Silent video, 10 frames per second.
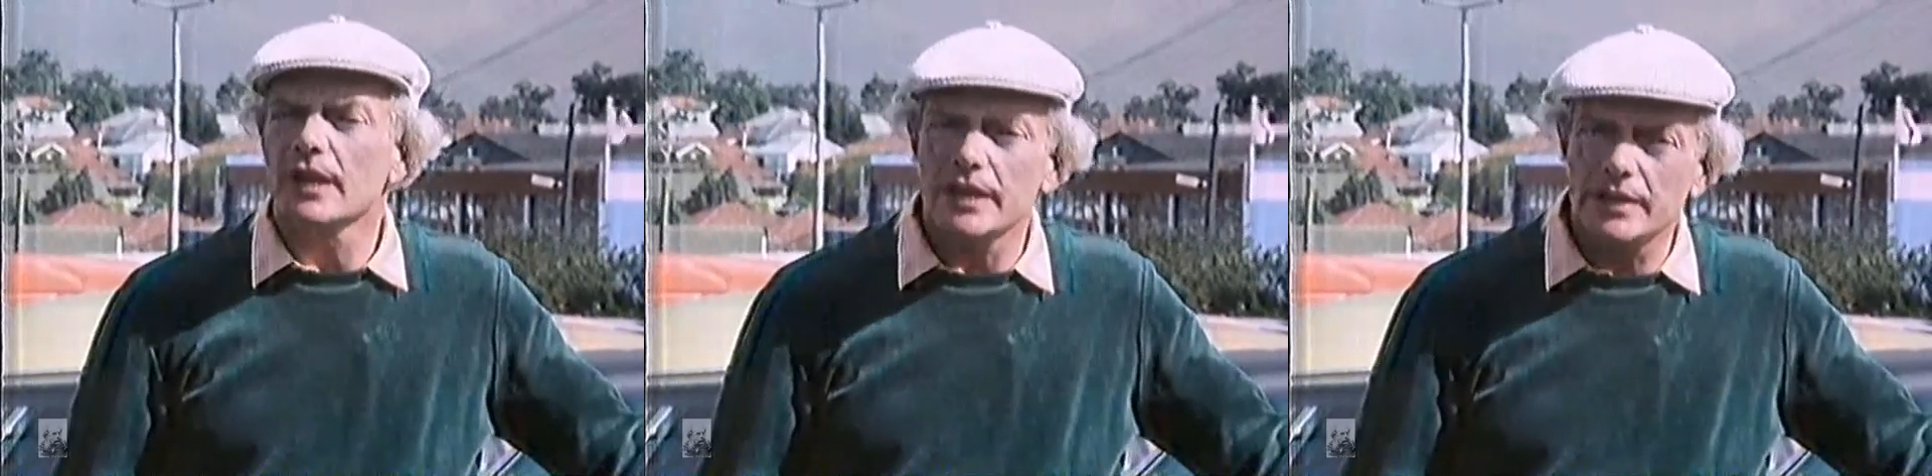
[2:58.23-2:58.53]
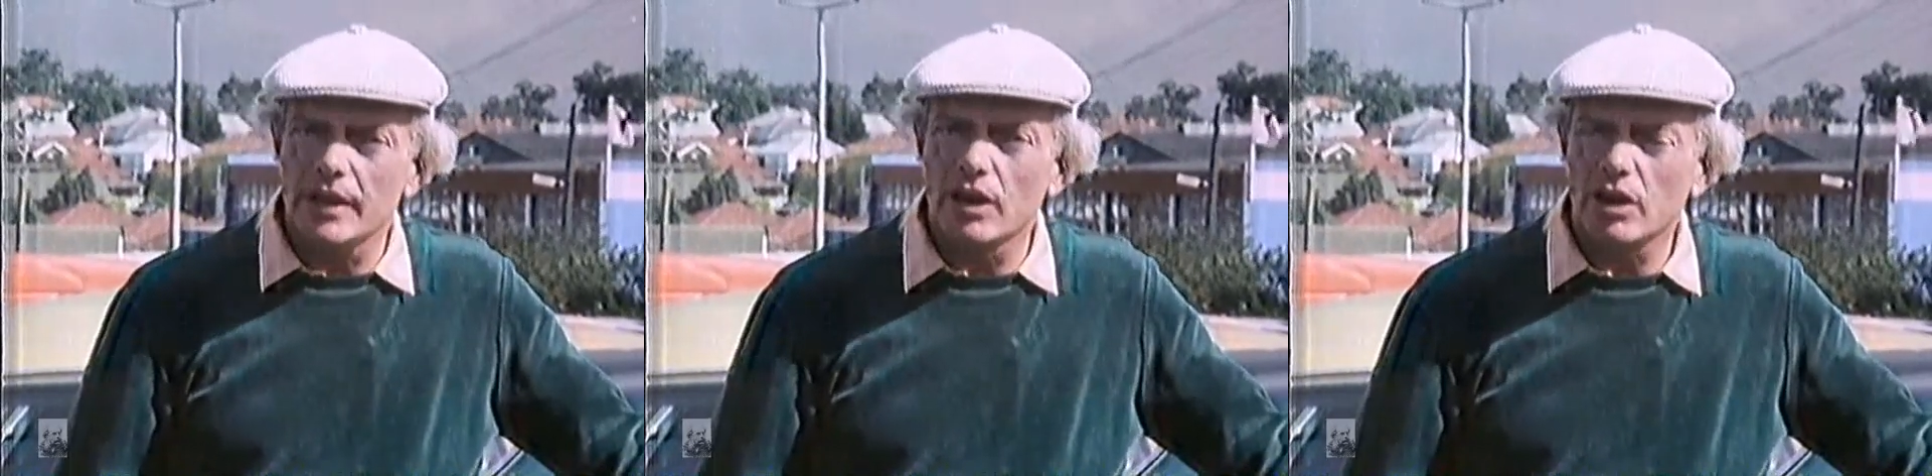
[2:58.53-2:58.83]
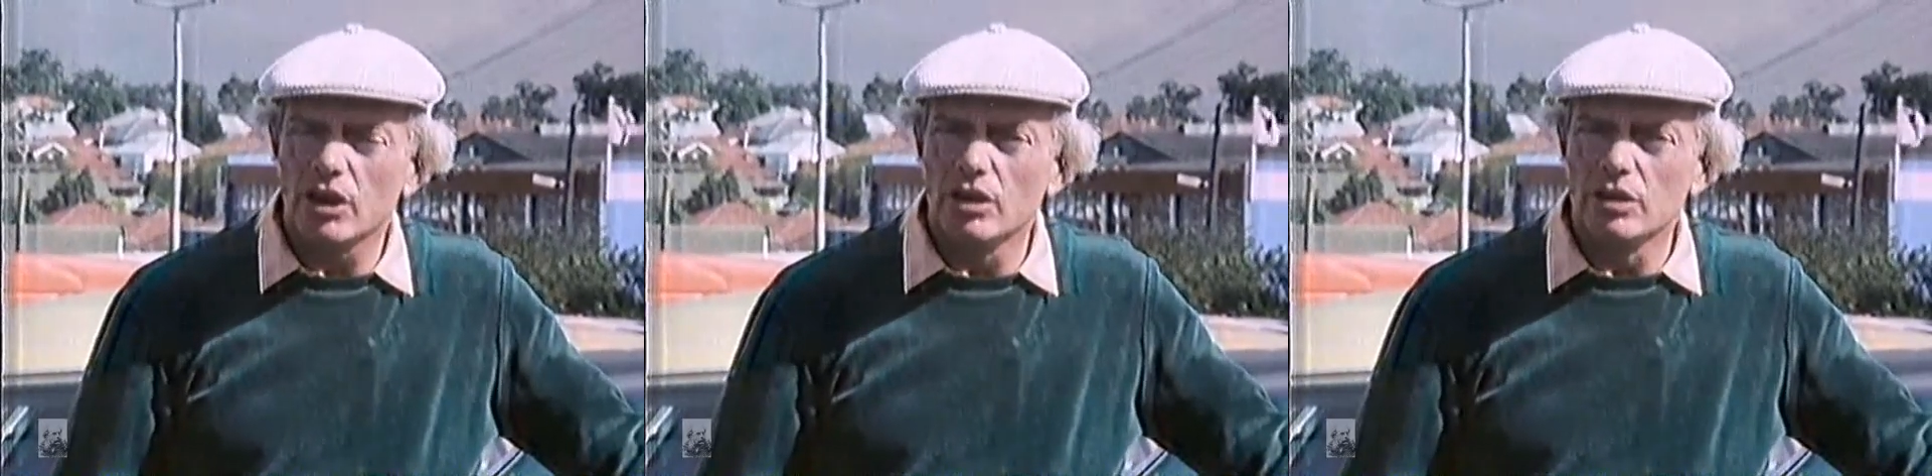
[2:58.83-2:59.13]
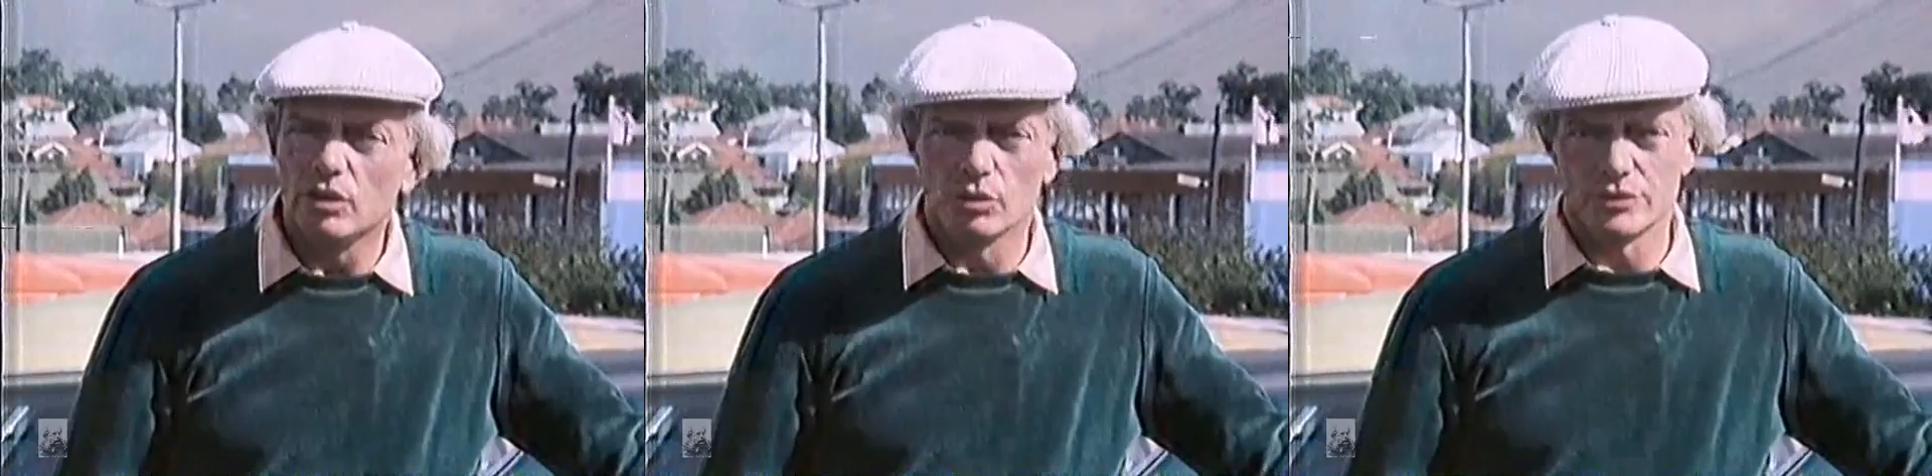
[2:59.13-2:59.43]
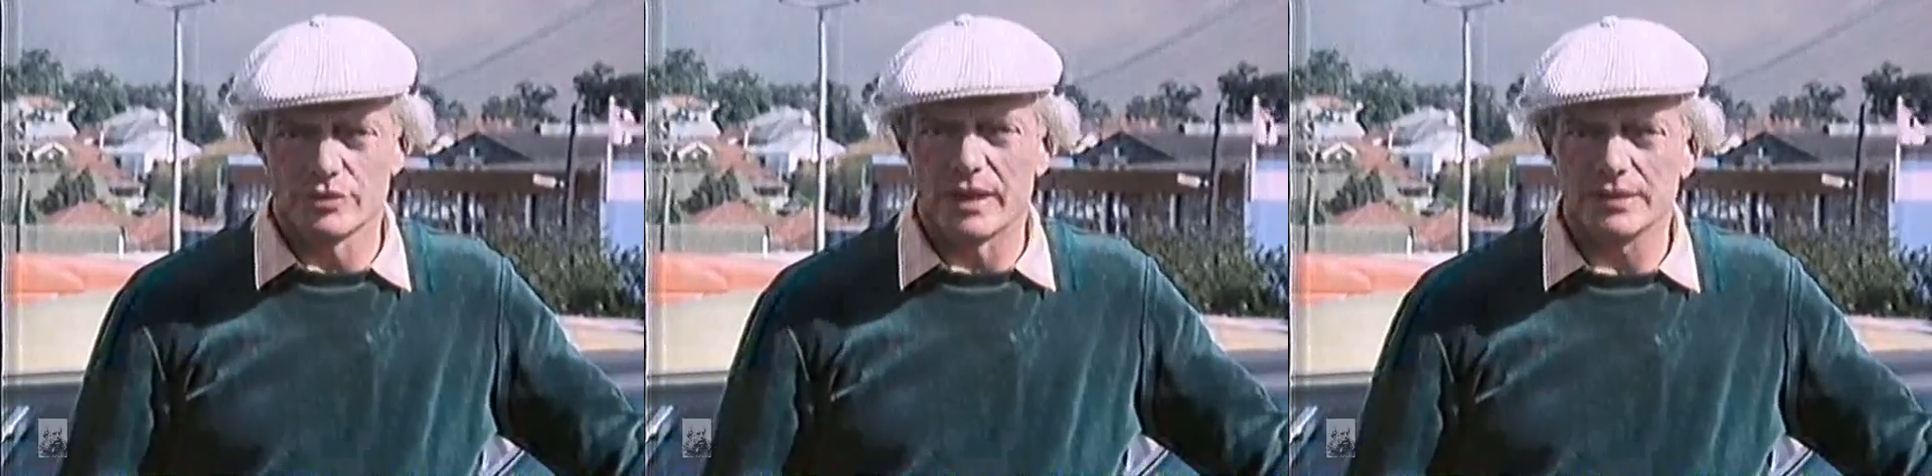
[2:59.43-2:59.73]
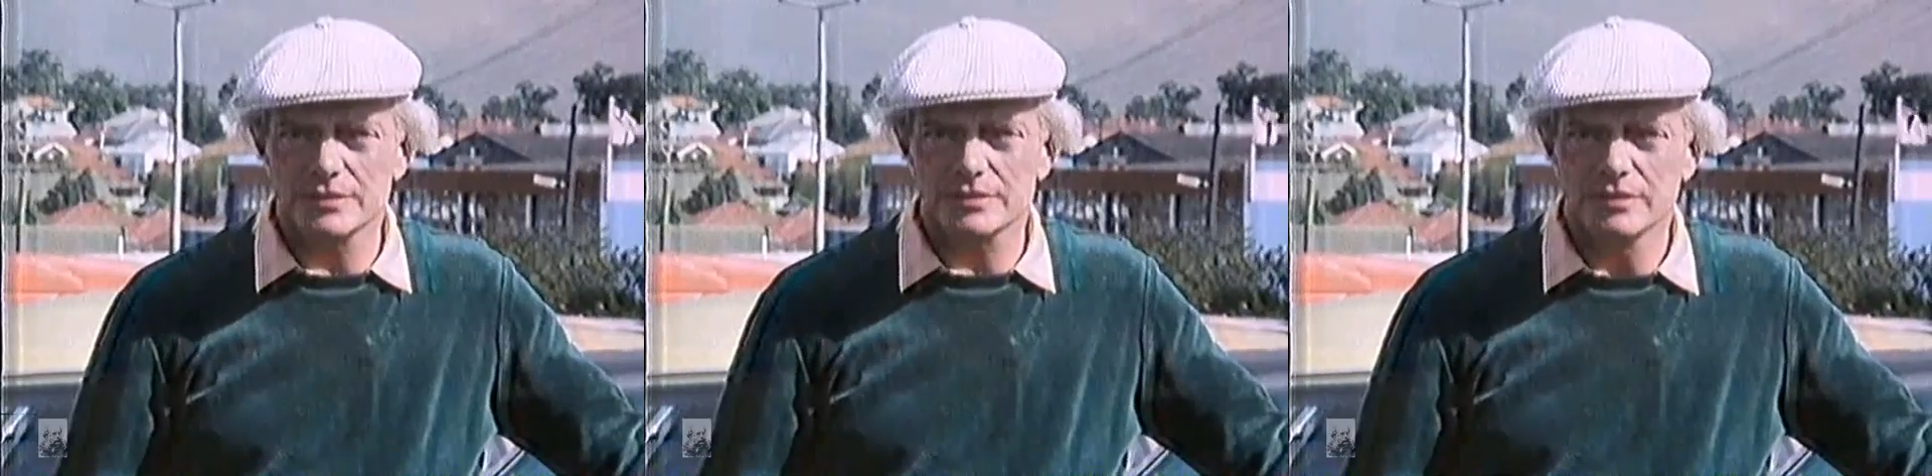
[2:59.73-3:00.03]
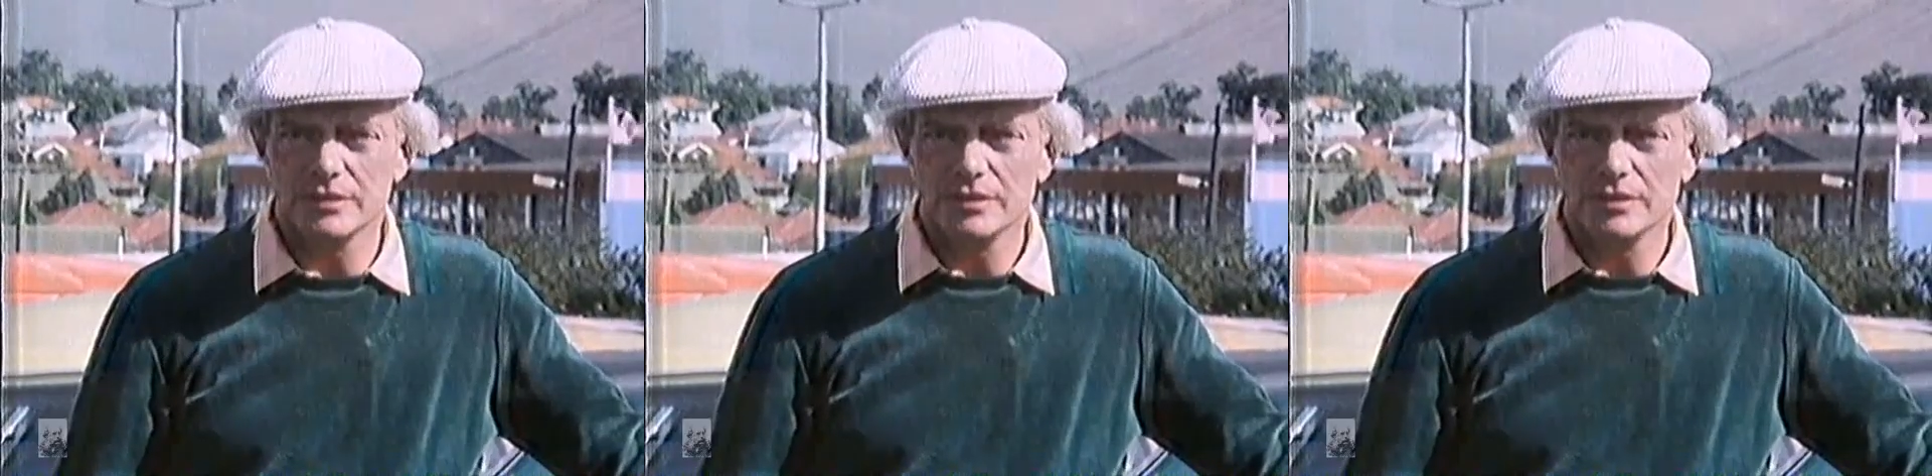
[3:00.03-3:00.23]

any alcohol or drugs.